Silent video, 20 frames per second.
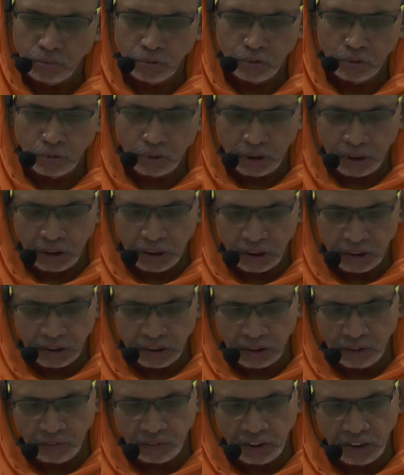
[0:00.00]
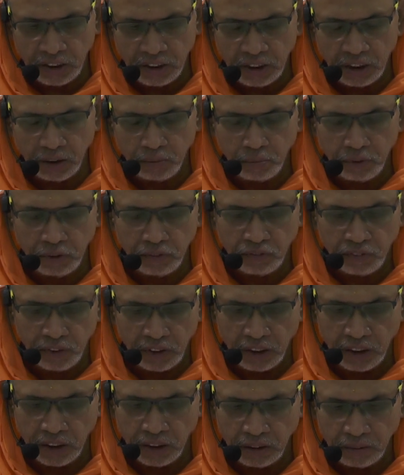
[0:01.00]
You can discover it and be
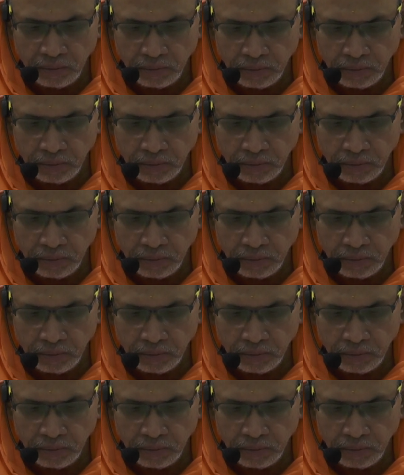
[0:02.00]
free.